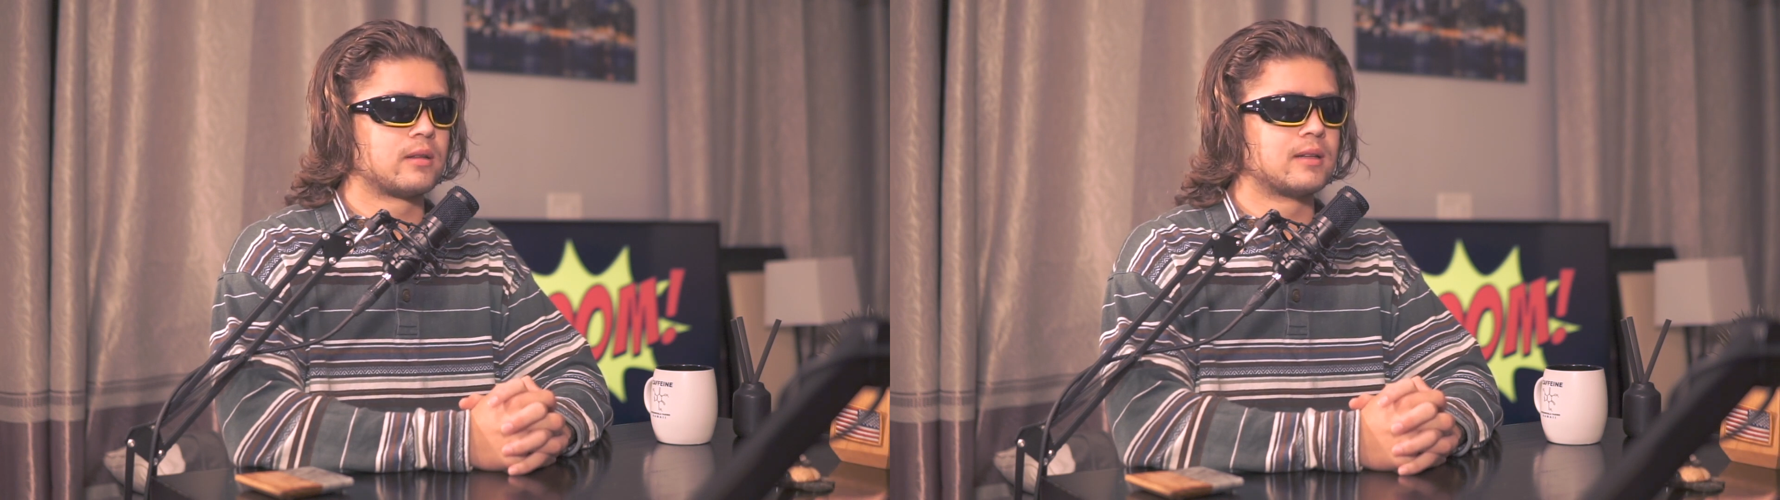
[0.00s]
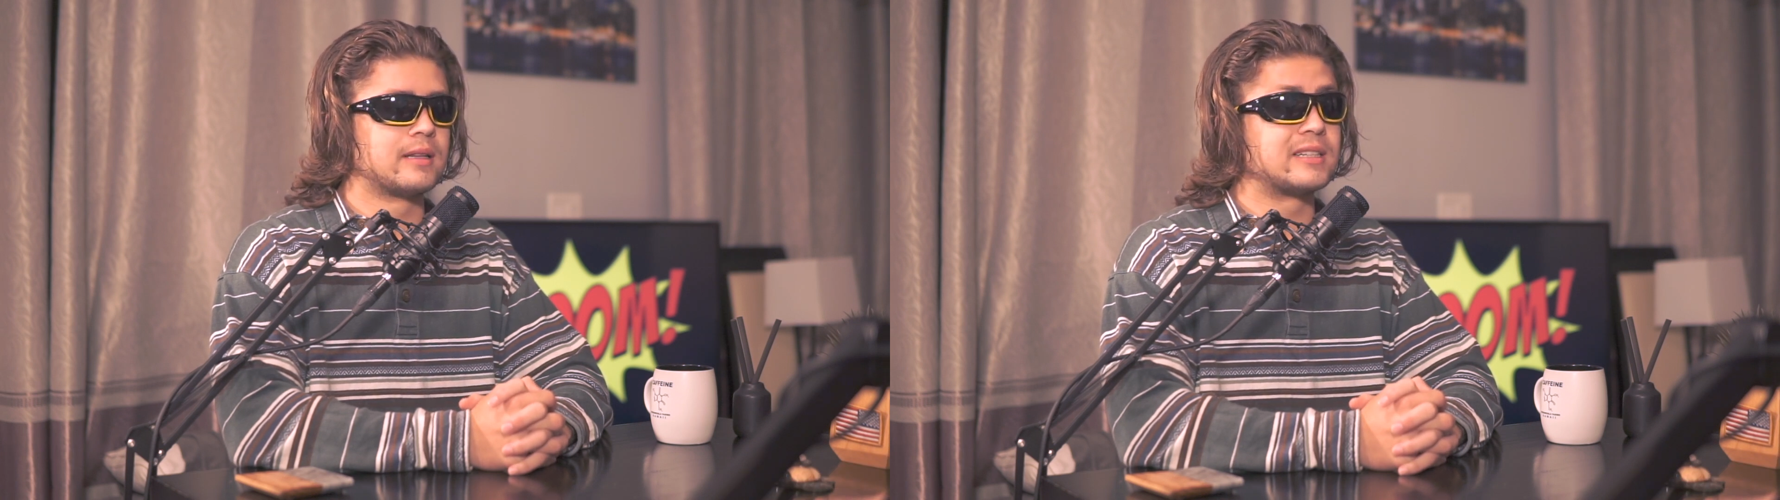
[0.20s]

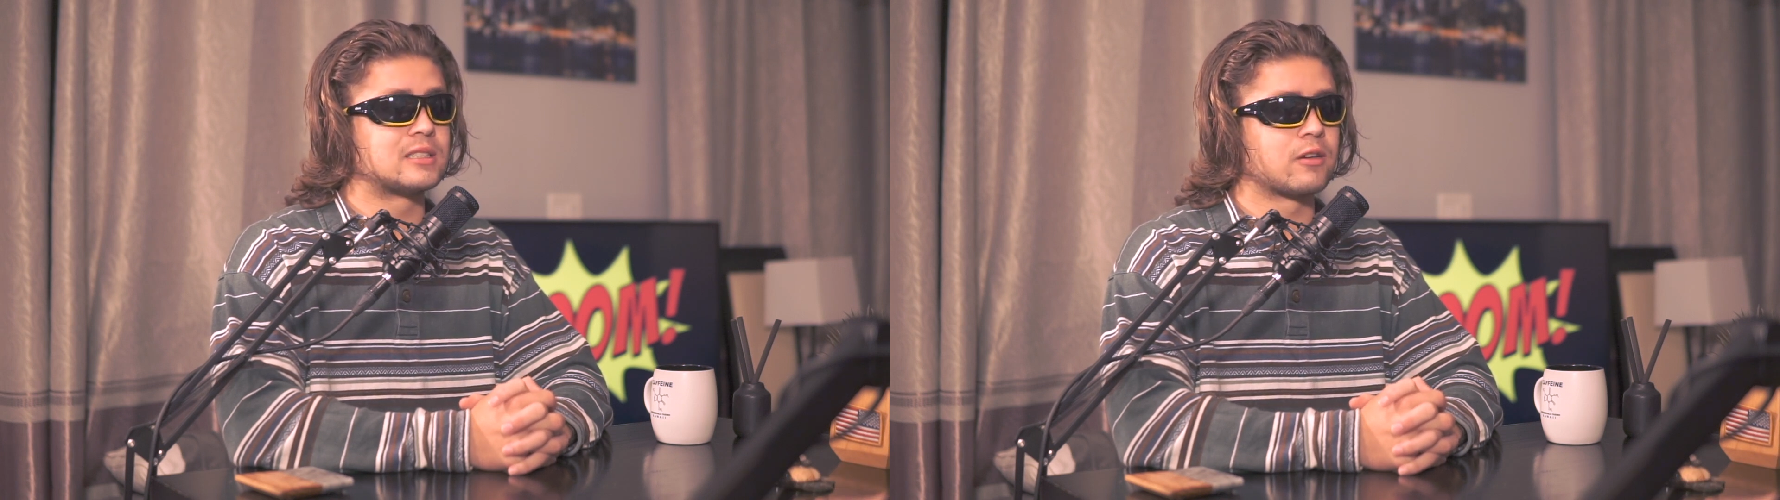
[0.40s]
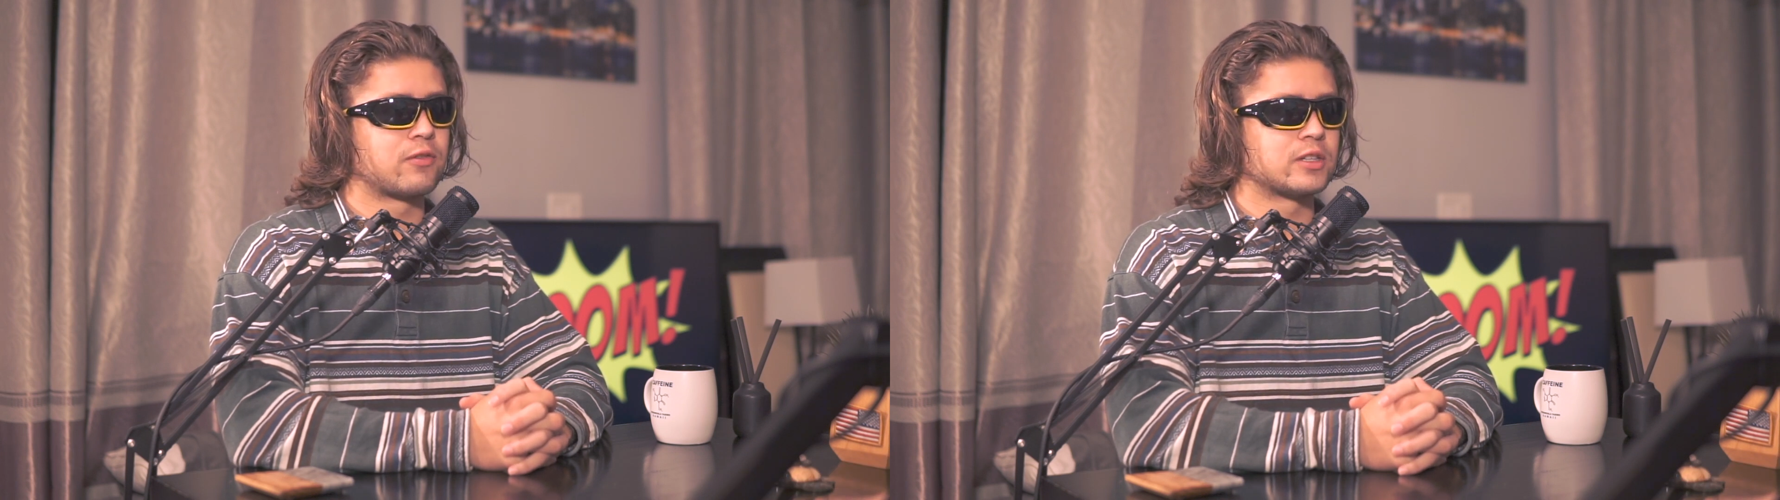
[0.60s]
the
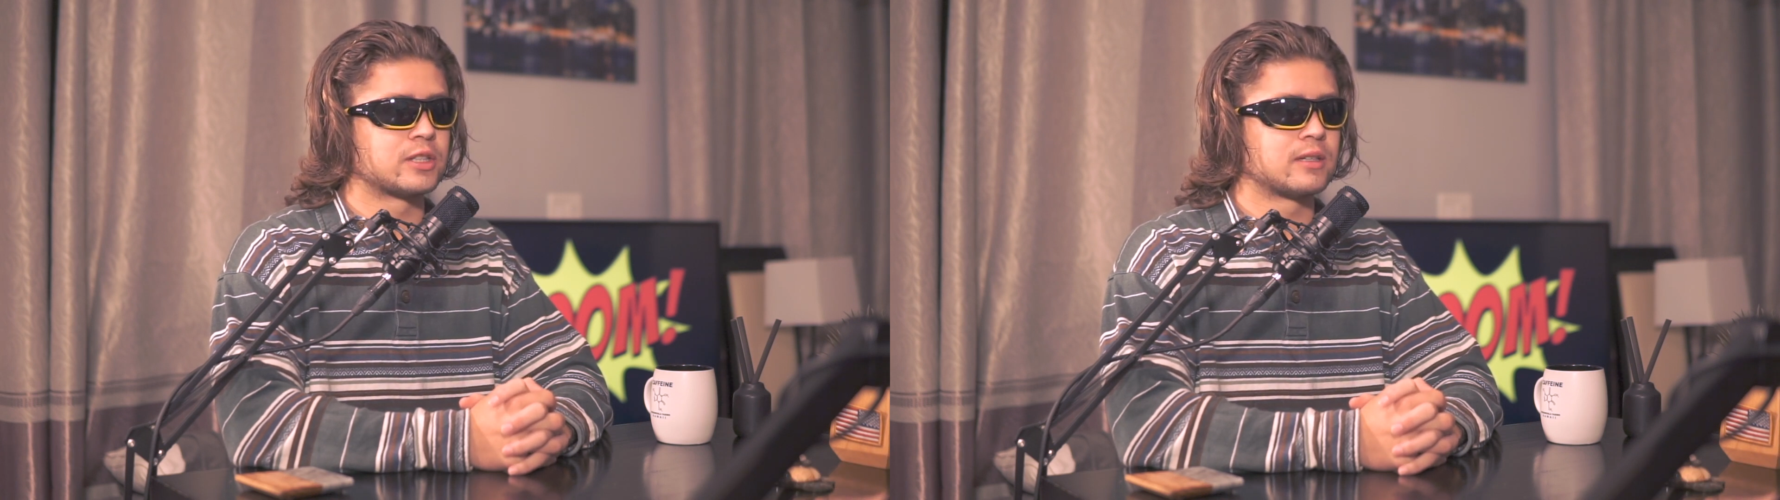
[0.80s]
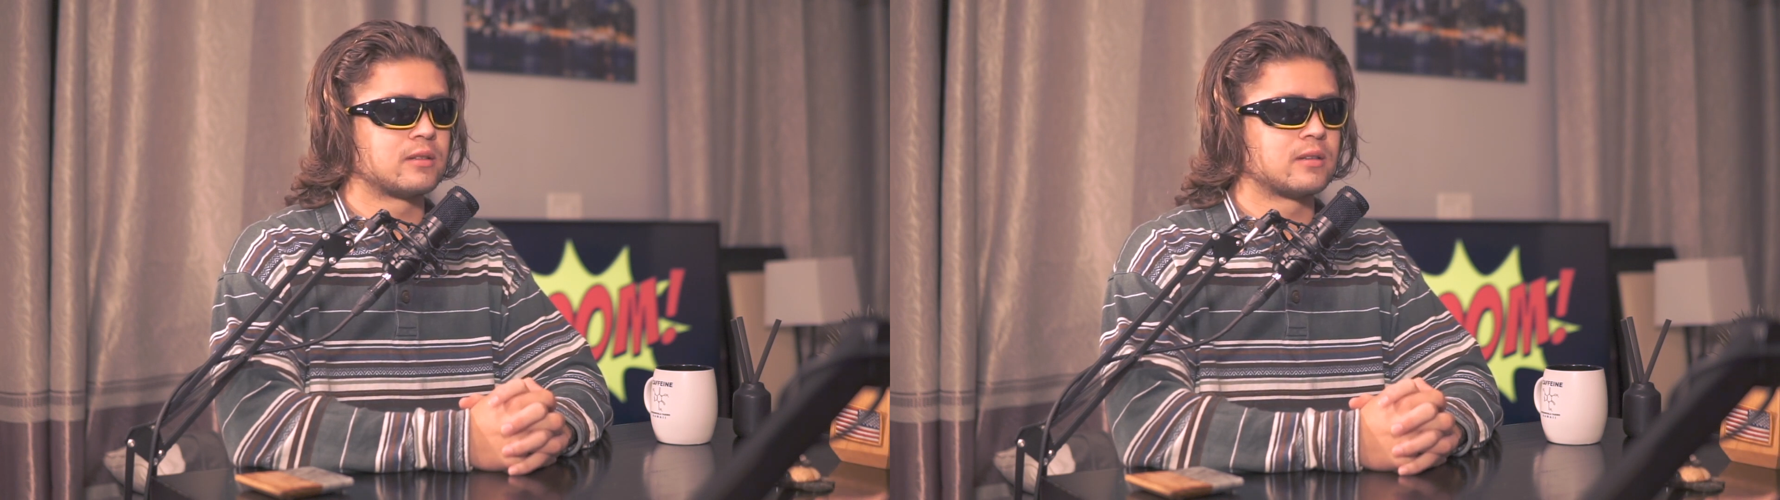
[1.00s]
least efficient